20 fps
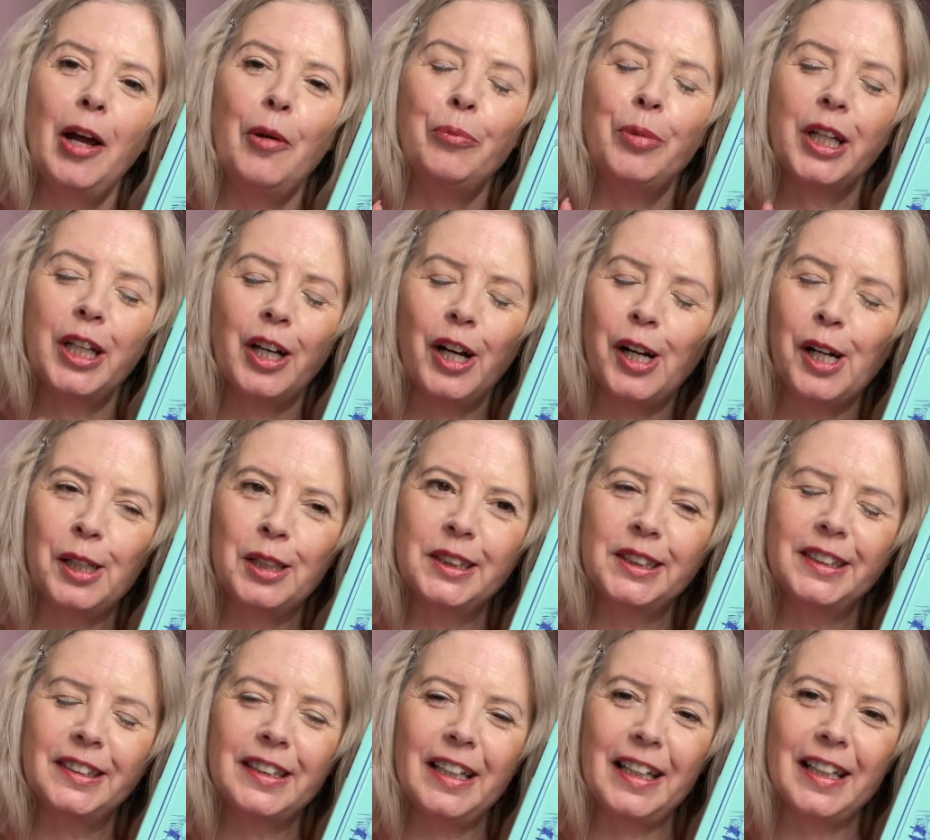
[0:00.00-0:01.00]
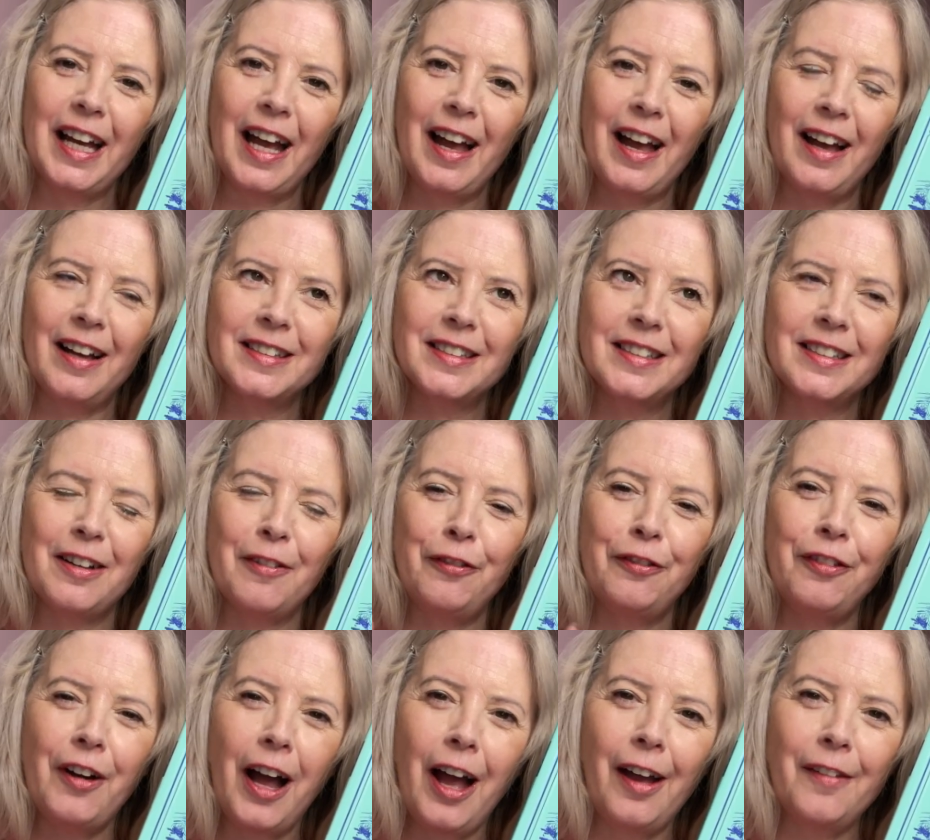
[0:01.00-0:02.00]
because it had
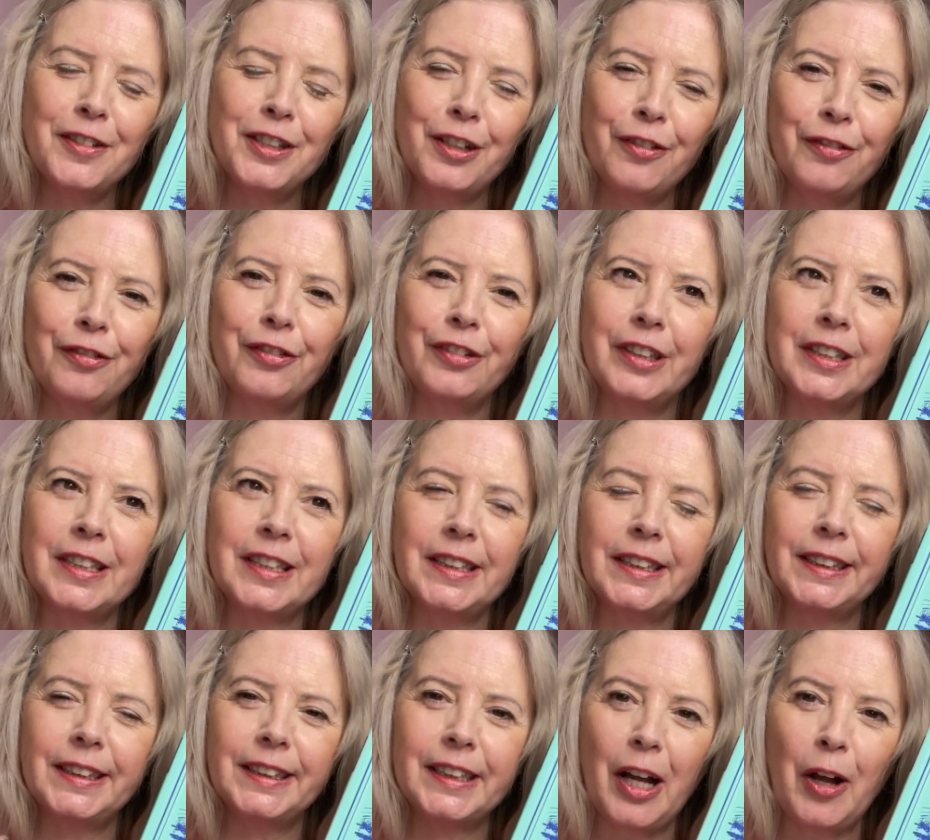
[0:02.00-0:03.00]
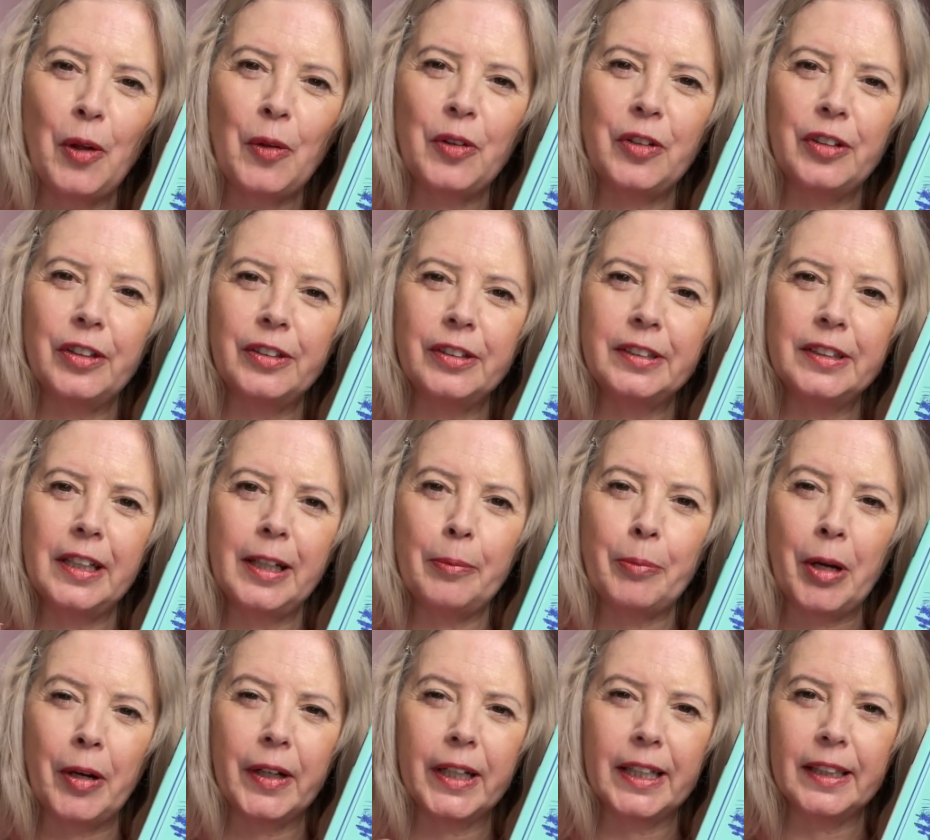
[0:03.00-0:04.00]
5 different Southern
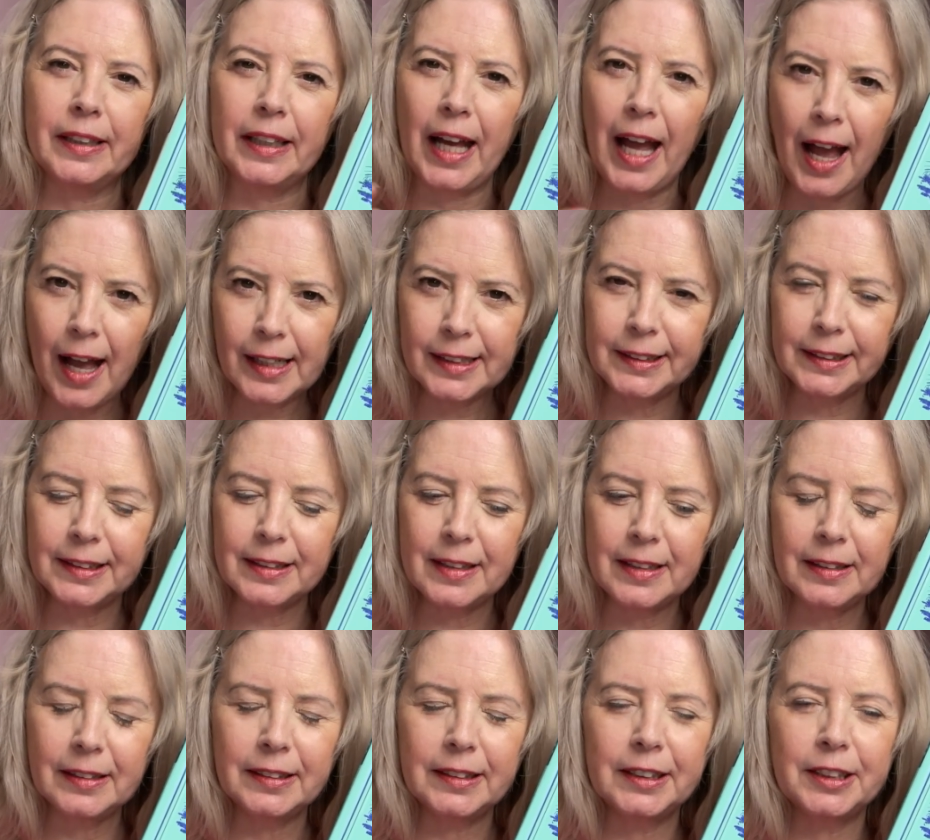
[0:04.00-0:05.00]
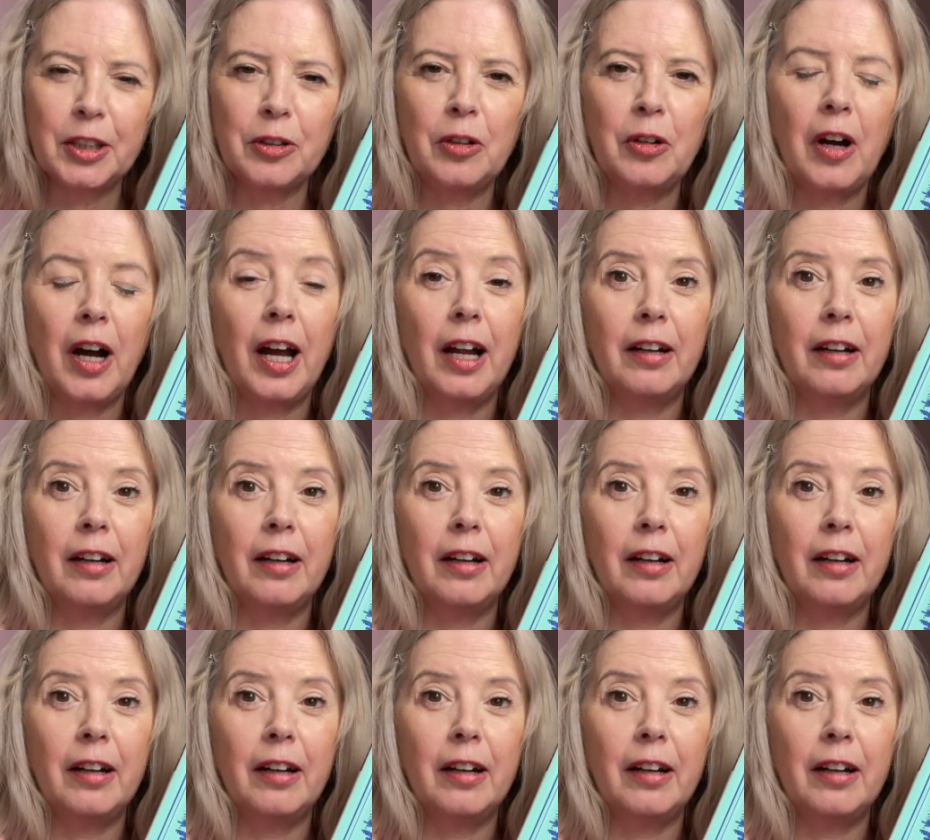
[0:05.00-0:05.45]
American accents. So I